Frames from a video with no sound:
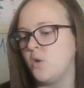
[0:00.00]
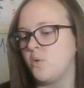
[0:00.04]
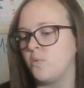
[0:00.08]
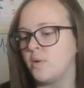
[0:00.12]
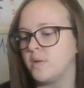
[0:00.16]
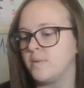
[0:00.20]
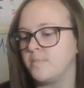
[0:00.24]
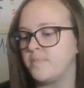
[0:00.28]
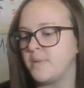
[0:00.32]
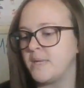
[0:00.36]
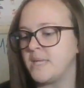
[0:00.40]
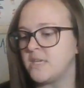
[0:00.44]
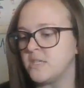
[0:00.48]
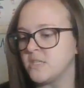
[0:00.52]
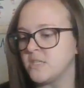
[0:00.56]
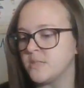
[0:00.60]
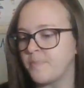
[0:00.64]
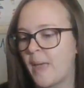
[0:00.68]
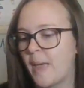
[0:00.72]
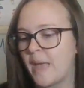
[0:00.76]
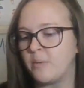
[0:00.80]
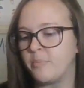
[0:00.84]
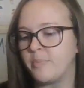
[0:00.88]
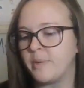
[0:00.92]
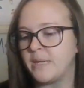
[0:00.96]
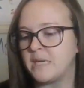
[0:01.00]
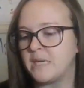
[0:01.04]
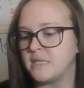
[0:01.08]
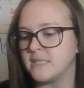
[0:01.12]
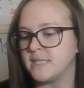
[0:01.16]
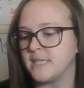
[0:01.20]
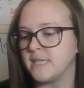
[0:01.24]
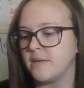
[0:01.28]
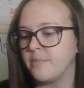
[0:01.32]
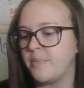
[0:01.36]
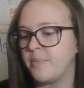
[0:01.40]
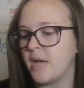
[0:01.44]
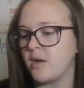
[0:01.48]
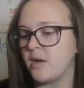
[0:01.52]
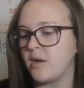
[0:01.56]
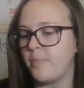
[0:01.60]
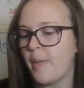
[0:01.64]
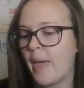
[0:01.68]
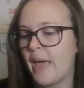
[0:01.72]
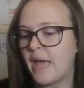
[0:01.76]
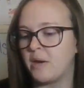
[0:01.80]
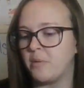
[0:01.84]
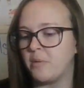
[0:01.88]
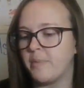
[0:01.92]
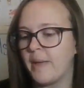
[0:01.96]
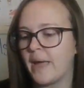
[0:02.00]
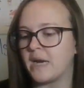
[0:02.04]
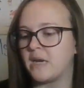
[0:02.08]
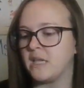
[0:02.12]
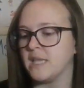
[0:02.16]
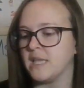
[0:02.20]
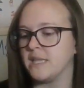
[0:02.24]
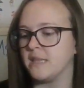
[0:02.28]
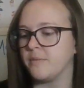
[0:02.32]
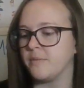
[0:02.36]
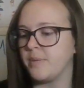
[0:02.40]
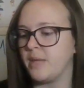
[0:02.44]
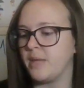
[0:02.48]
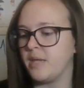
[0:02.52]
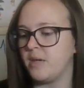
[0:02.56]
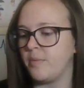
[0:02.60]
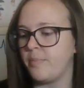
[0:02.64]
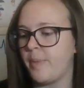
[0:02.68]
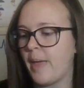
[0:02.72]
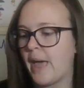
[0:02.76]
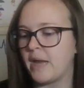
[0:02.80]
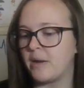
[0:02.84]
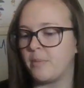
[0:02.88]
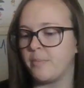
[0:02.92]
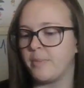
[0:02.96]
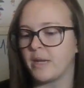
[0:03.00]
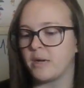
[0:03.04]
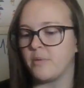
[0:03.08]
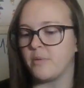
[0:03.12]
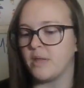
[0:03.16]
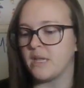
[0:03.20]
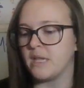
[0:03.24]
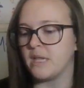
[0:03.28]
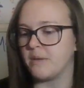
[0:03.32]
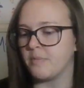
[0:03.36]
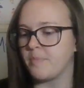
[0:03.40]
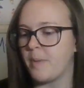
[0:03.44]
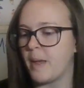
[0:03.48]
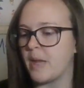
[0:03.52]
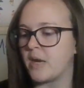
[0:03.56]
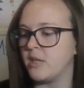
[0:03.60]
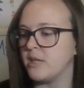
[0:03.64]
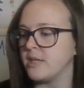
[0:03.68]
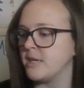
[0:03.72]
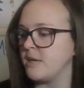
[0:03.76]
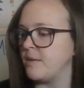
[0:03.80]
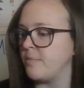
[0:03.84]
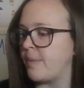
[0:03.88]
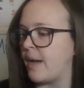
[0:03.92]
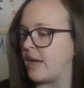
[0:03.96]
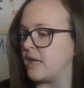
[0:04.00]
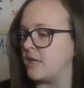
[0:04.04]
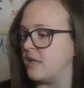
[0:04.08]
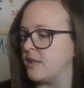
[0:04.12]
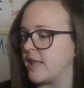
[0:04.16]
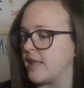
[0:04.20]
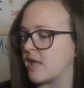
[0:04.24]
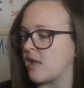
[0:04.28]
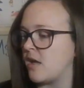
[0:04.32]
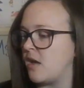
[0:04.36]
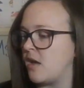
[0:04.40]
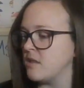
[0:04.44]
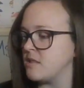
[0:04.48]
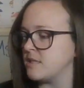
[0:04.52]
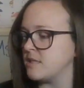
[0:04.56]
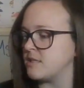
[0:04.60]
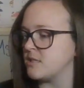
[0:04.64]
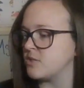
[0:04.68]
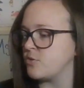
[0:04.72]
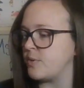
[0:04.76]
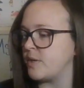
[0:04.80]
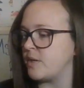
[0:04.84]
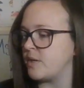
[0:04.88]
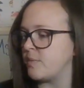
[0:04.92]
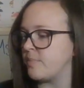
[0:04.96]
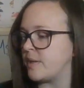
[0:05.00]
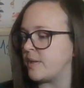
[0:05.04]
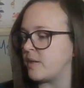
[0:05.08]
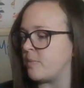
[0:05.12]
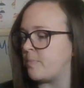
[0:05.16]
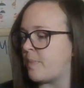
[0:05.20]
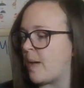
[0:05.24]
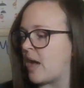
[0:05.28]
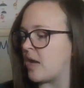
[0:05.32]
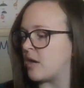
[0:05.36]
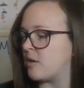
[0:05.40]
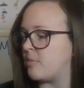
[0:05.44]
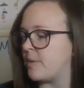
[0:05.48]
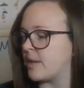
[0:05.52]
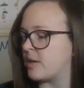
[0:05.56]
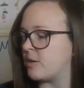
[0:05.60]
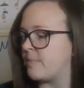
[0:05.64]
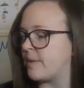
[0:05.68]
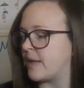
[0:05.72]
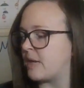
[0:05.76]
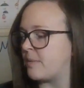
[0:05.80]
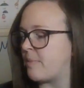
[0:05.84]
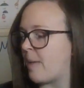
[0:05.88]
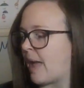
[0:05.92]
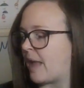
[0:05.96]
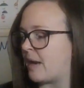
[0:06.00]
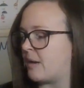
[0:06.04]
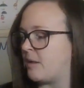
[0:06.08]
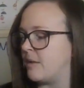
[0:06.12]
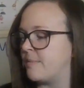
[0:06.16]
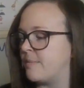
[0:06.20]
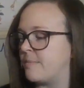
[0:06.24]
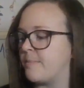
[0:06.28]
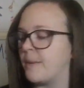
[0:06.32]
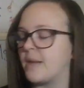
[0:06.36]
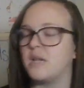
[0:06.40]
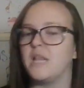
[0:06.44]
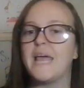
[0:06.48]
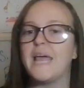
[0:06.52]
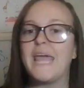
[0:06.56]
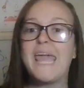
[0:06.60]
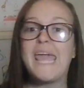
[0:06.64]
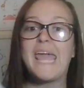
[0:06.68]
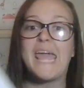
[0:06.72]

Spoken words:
when beetles battle beetles in a puddle paddle battle, in the beetle paddle battle in a puddle in a bottle, they call this a Tweedle beetle paddle battle battle paddle and muddle.